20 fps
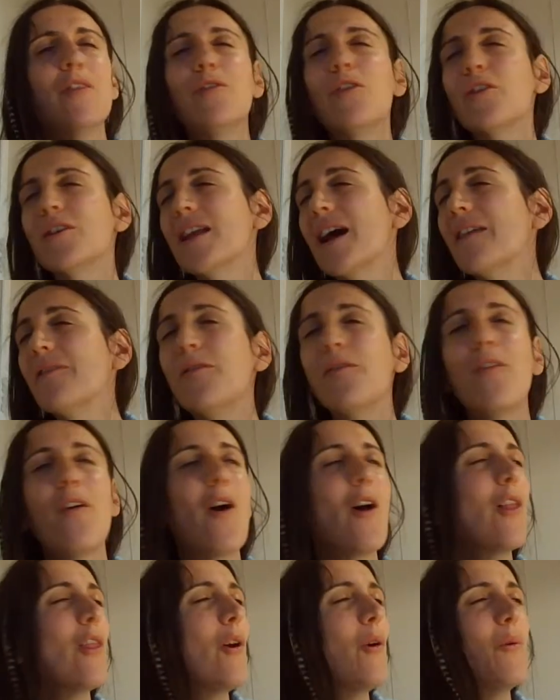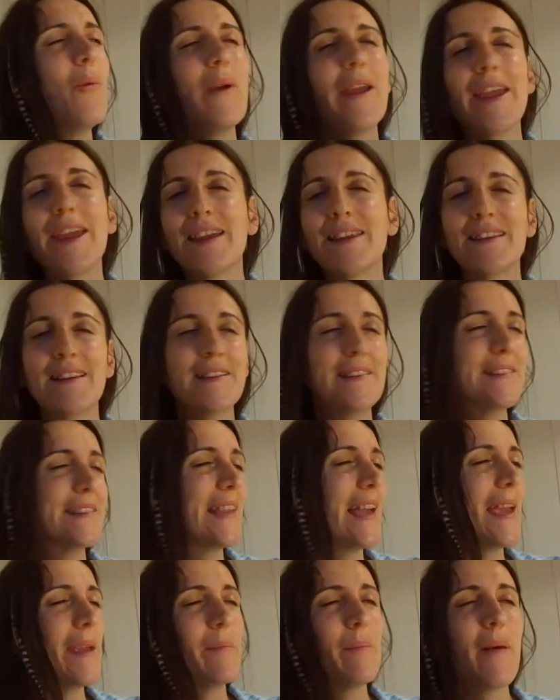for not following the
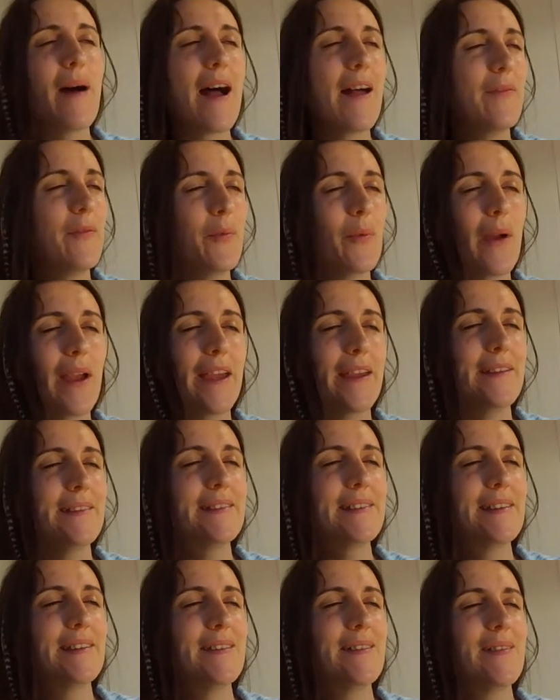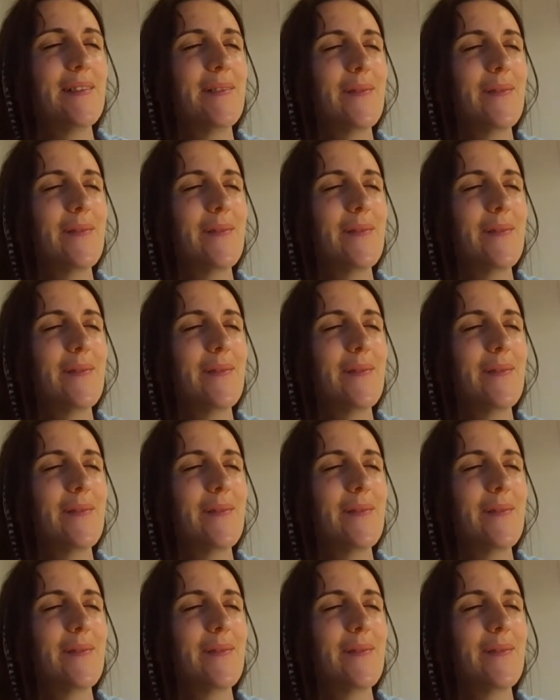same pathways,